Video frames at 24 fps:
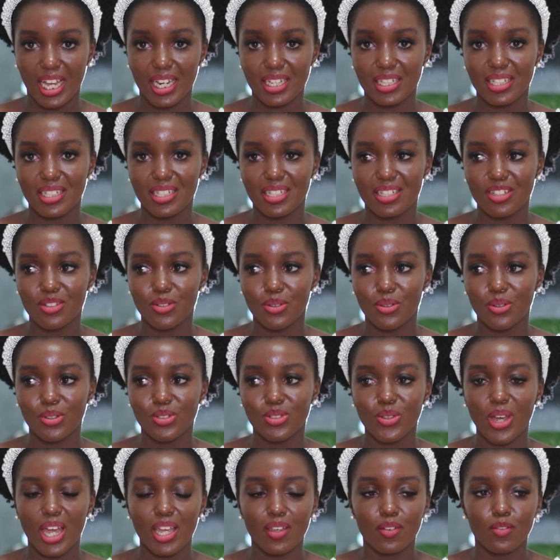And,
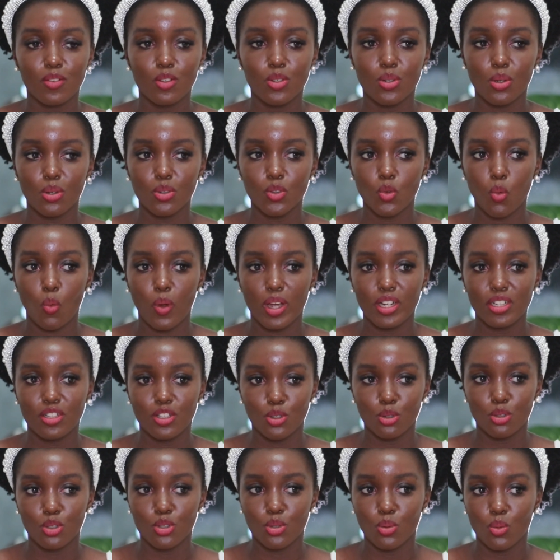so I don't
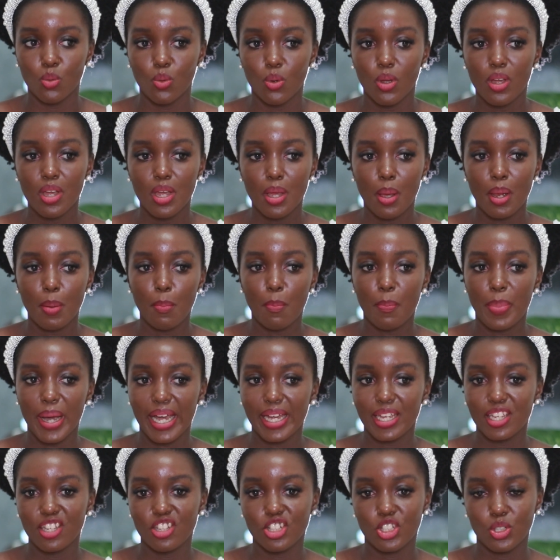want you to
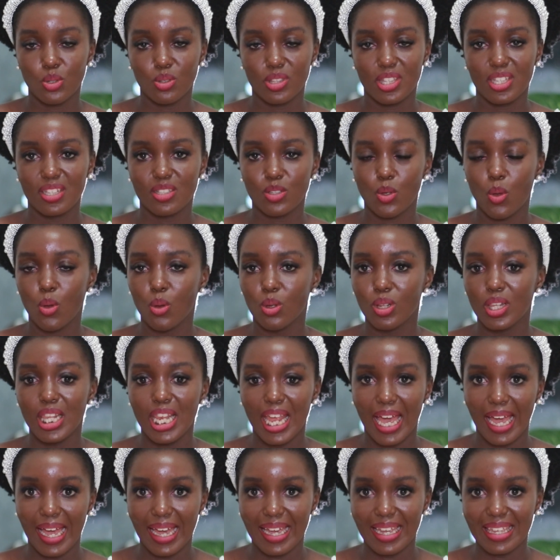buy into this whole
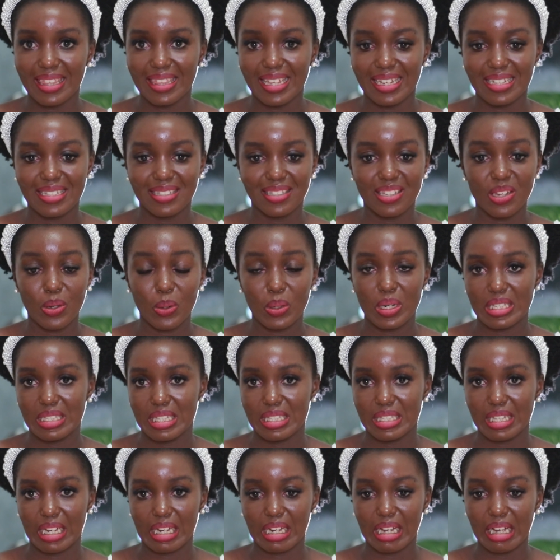lie that singleness
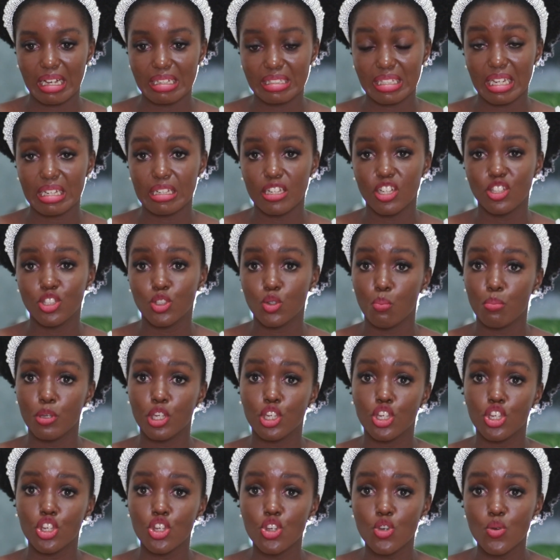is a curse that needs to be
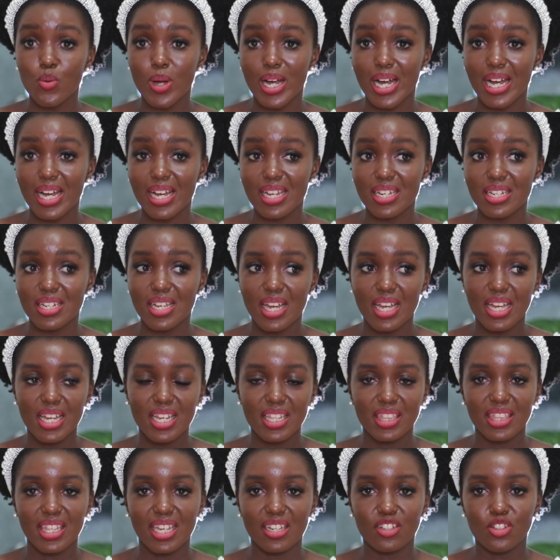cured,
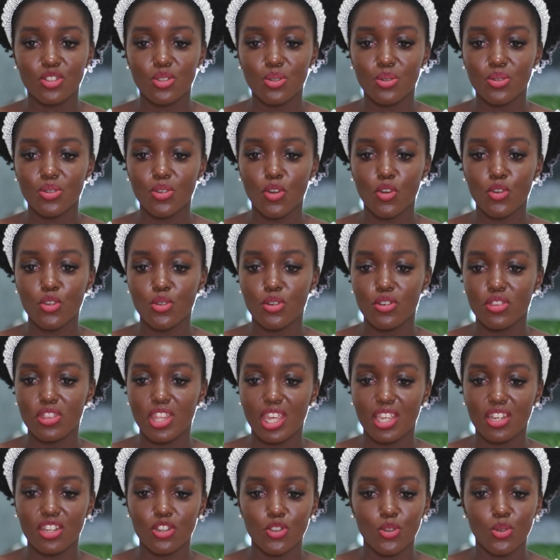that you
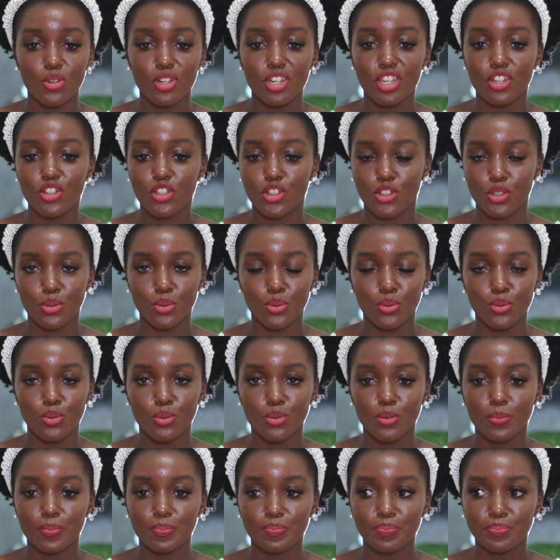need
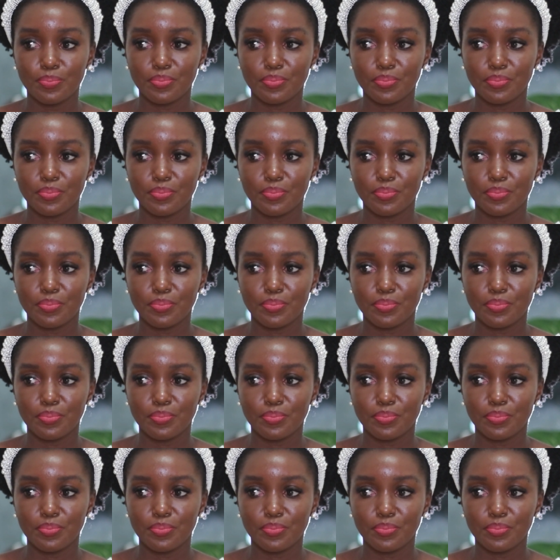to